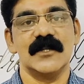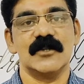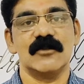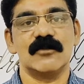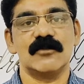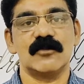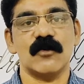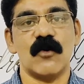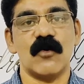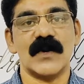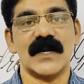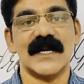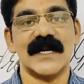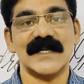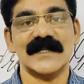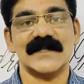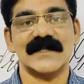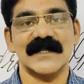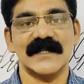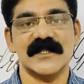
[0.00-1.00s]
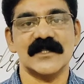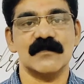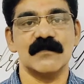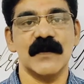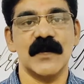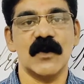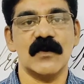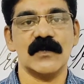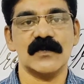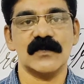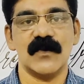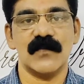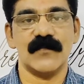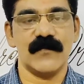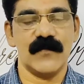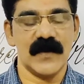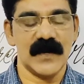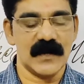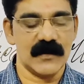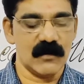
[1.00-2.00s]
thoughtlessness because
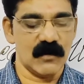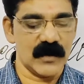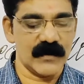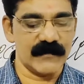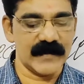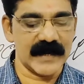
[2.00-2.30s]
of, or